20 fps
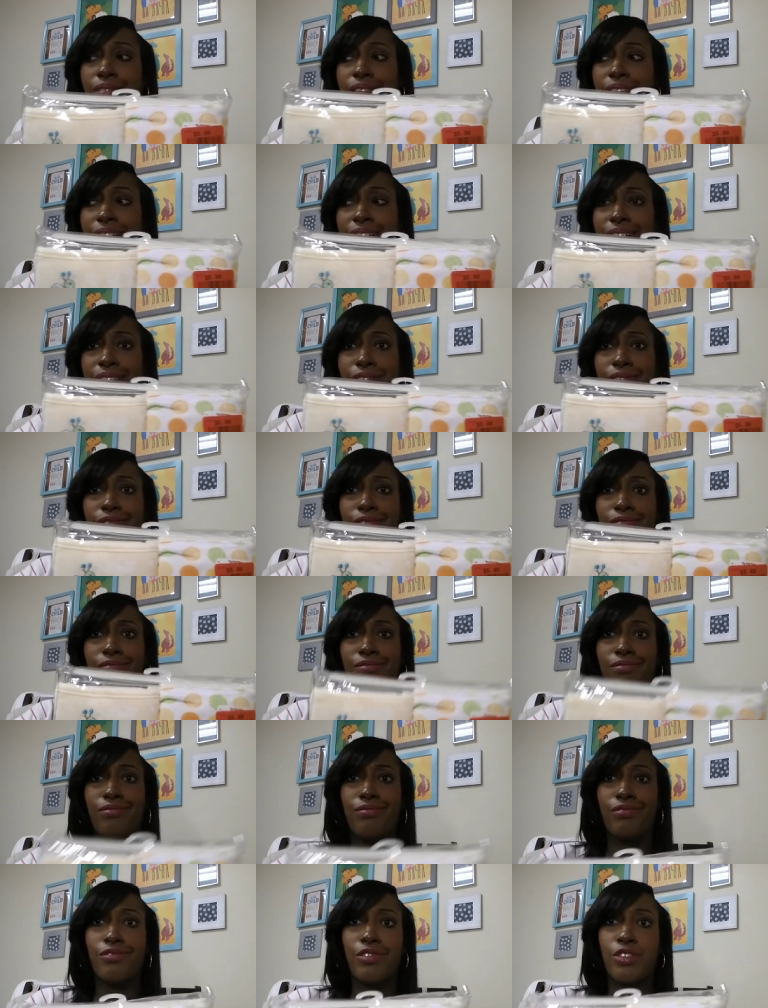were like
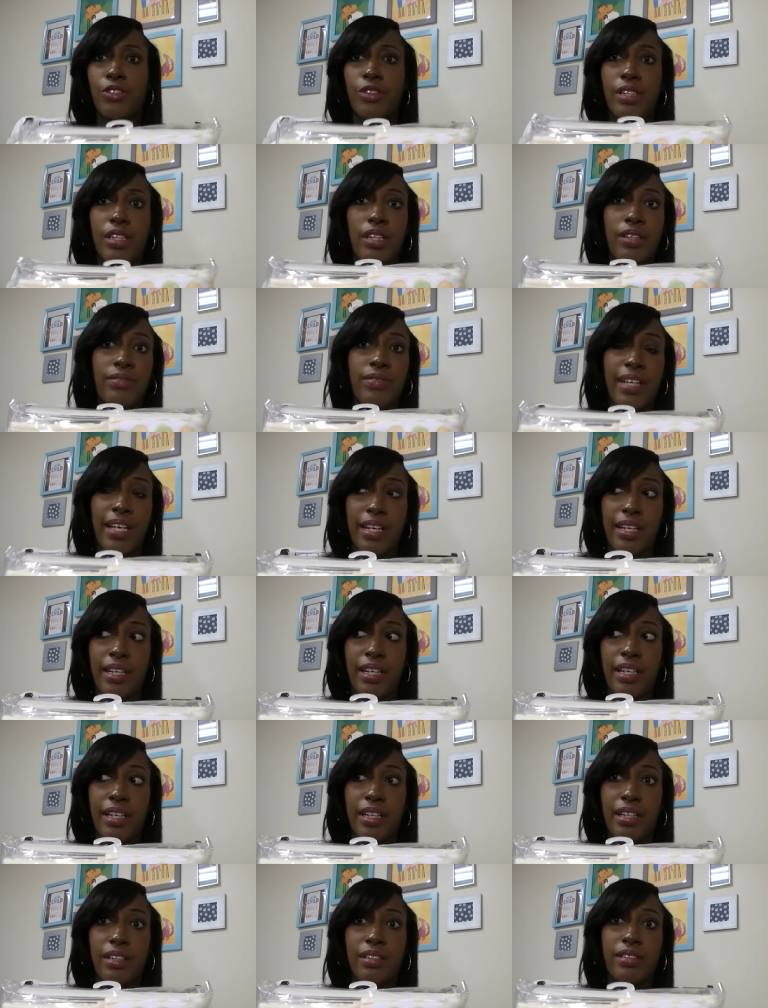12.99
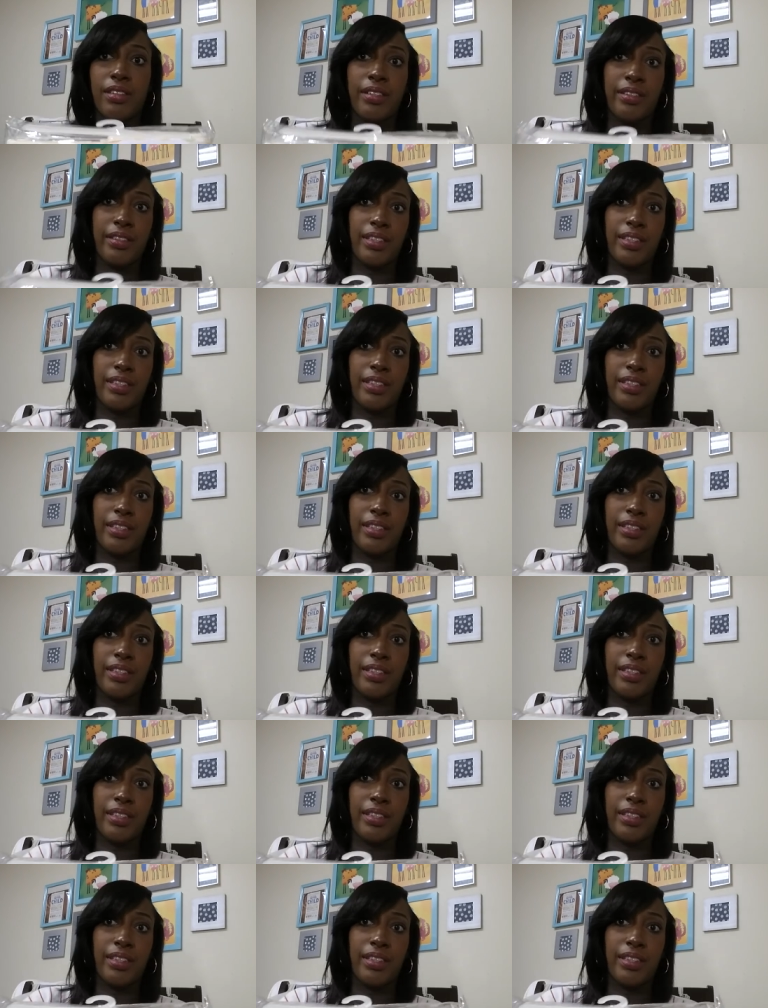or